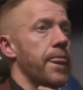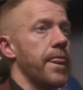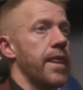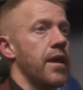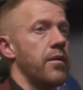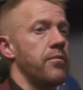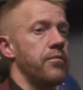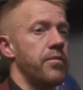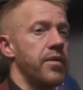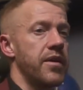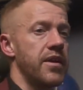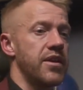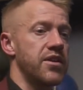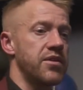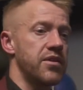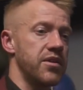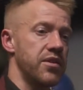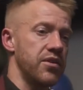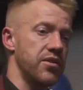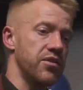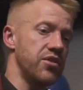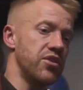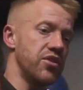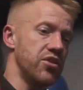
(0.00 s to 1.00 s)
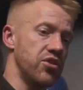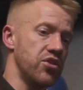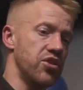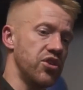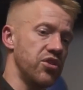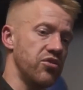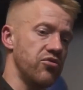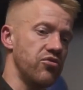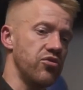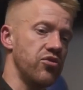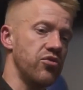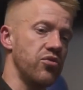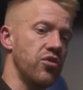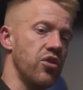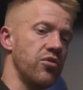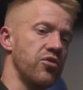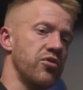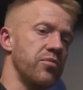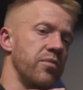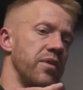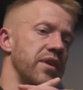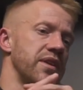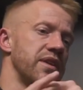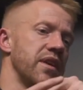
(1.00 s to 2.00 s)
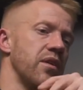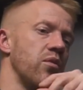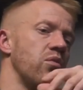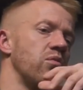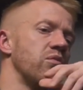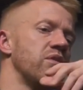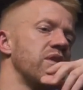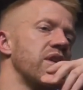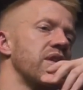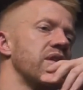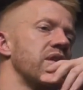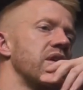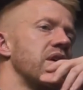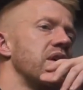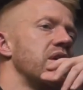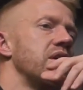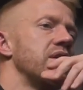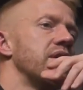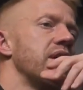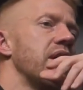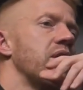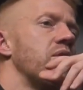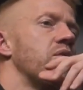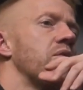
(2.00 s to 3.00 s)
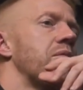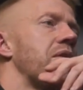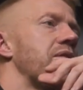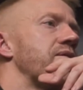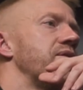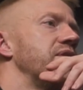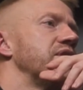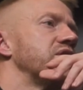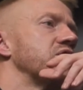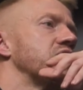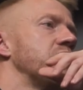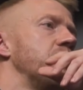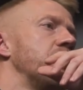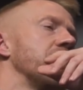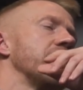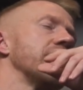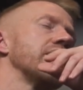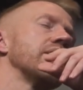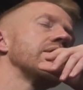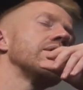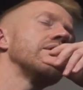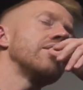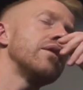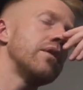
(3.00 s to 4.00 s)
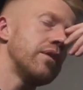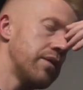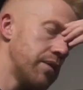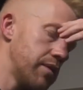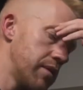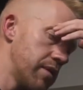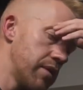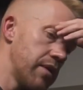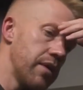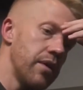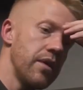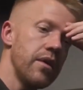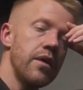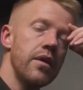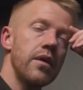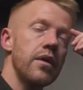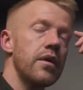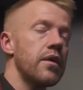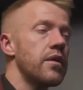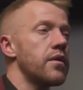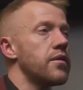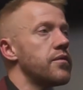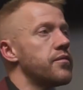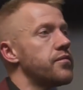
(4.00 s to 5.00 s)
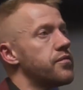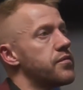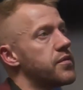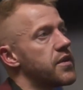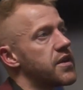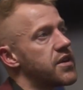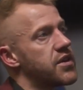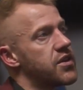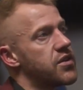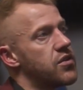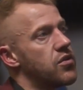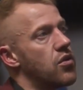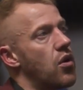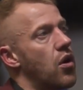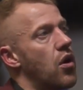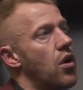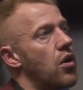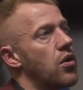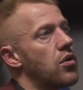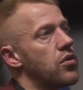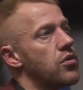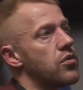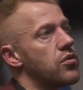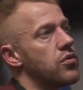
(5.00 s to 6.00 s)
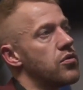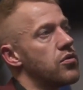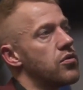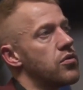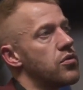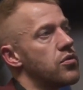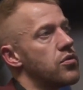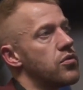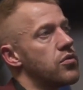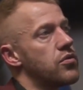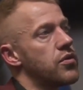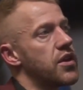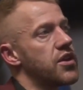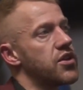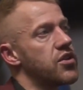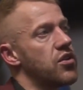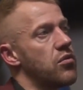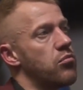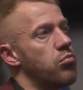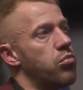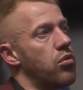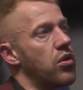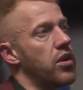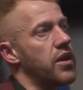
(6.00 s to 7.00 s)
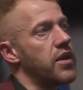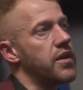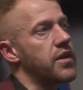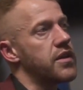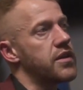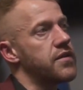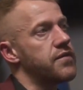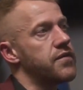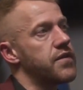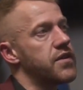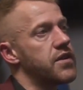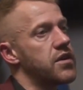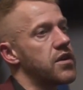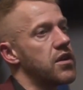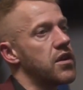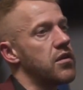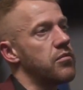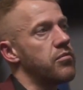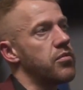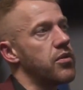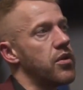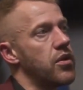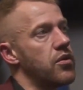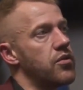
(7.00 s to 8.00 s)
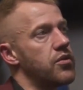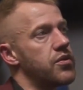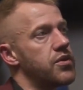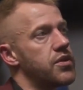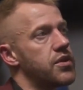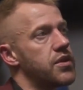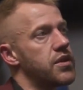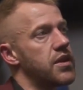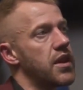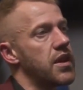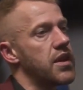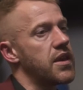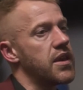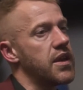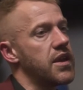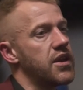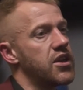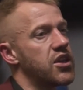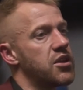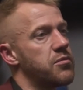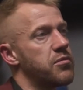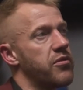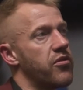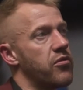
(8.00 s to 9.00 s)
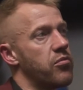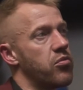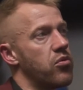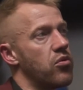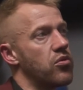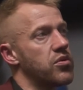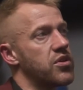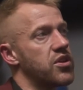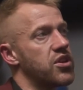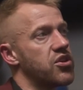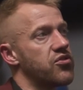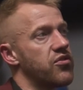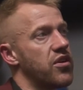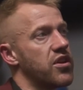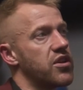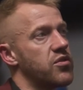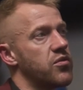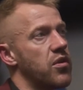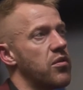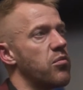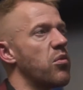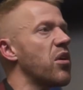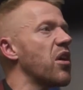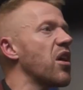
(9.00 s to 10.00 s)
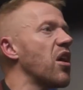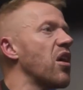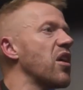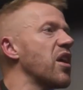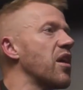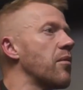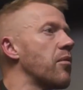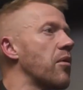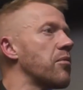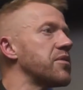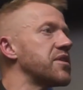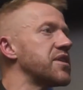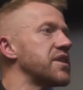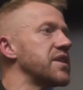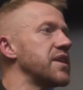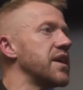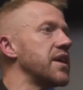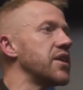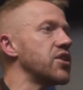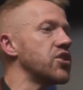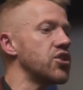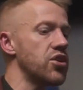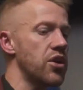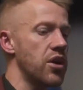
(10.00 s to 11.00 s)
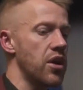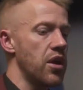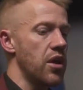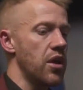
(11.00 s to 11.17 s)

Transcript: And children do come to me and say, well, Dale, what about physical bullying? Oh, that's not bullying, that's physical abuse, and that needs to be reported straight away. What, yeah, but I'm a snitch.